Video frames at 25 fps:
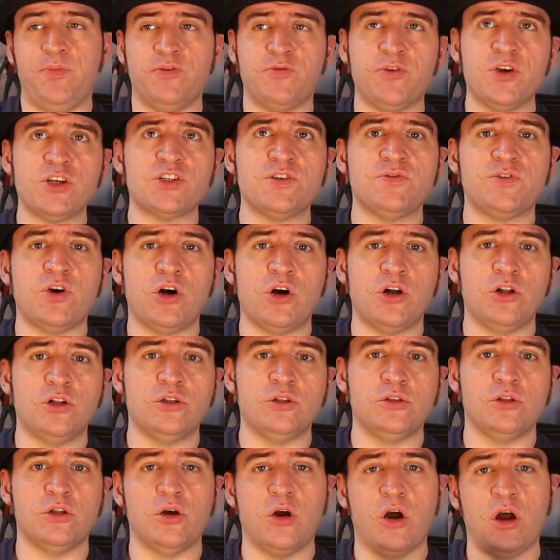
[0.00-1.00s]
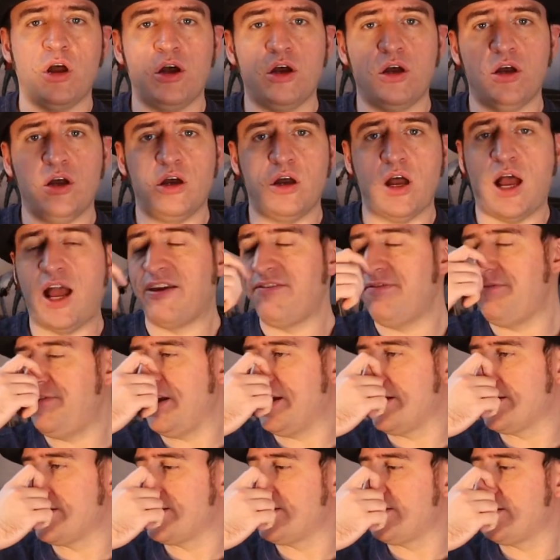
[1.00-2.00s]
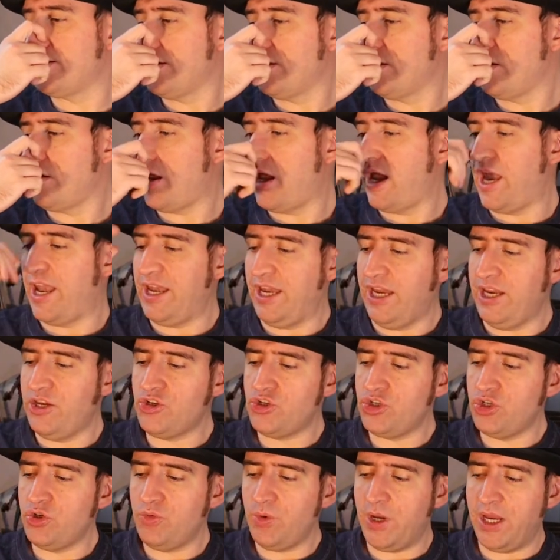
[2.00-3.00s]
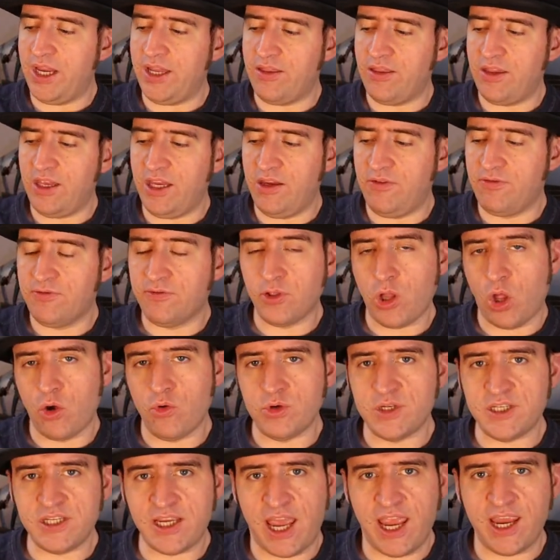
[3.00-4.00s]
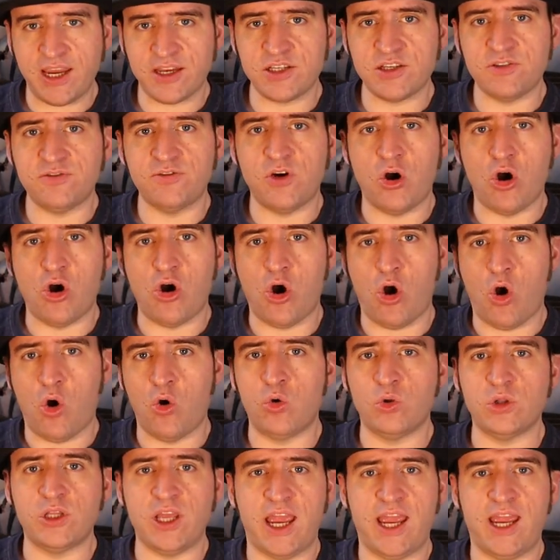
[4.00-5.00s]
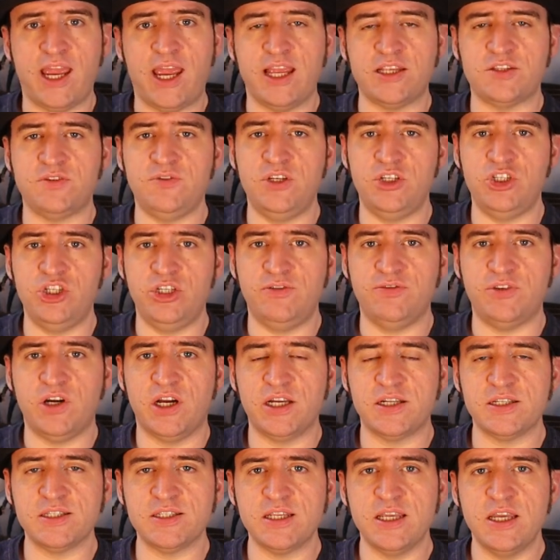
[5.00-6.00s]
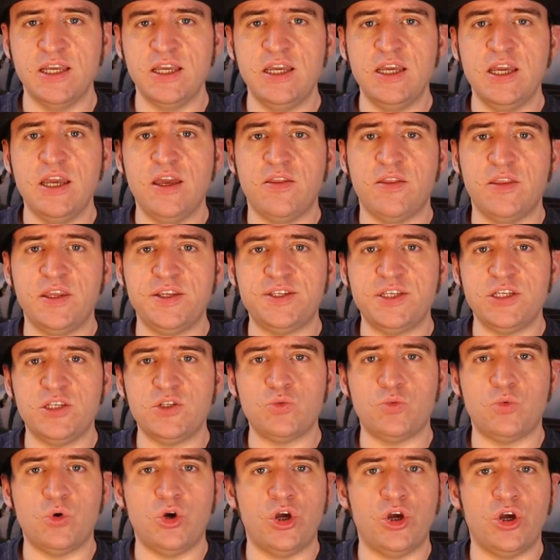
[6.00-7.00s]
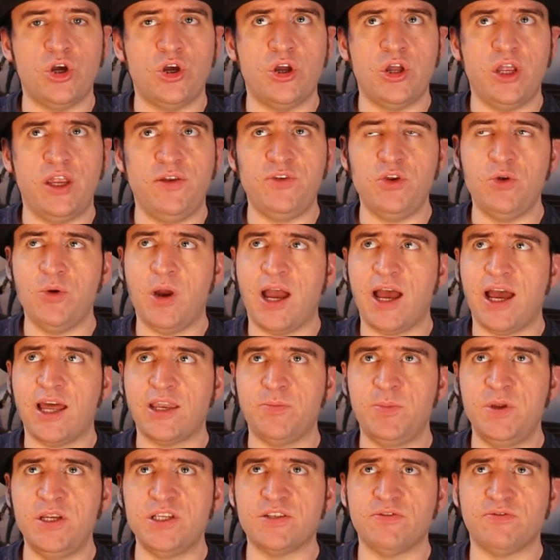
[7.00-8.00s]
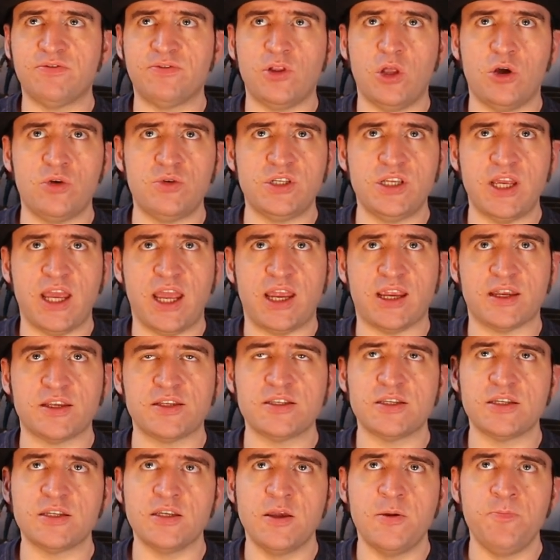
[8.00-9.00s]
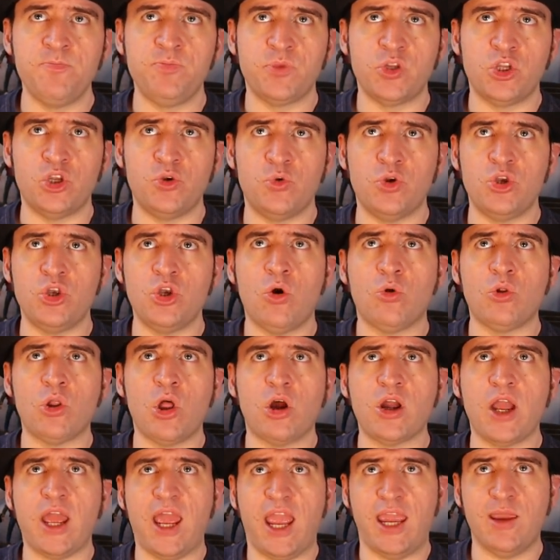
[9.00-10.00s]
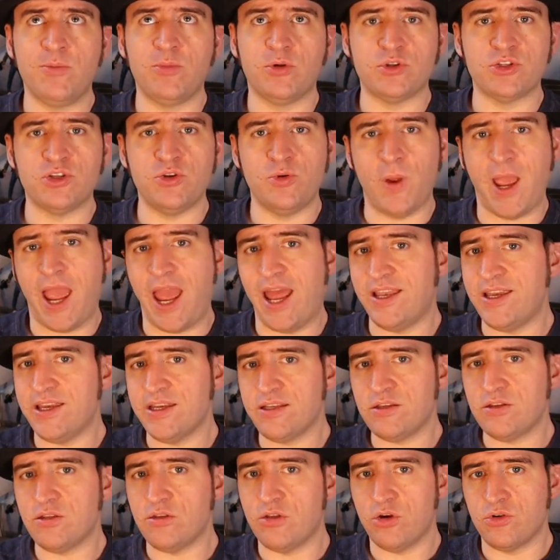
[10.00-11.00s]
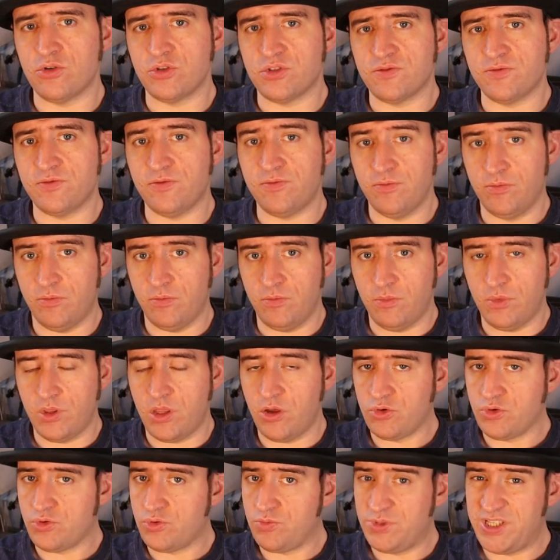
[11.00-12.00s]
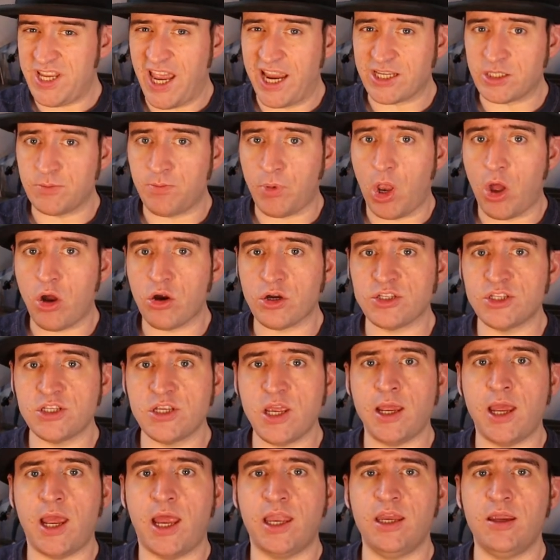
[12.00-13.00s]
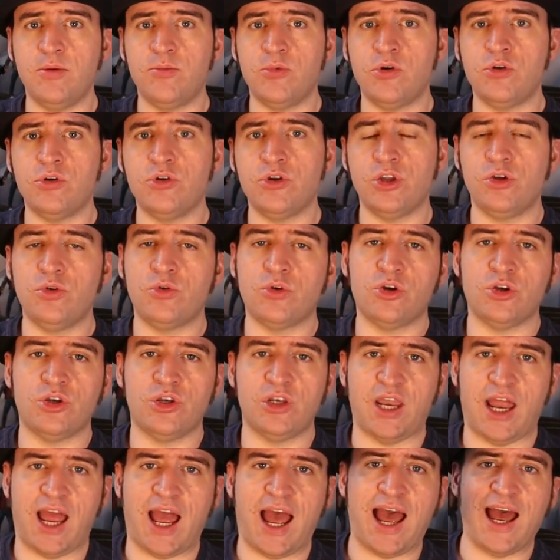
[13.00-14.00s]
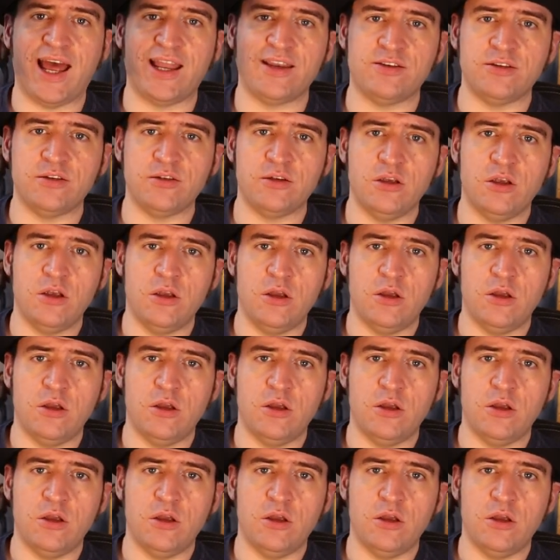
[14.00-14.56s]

first of all, I fixed an issue in the flowed text for old SVG files. This is where if you had a piece of flowed text, you were no longer able to edit those text blocks anymore. You couldn't add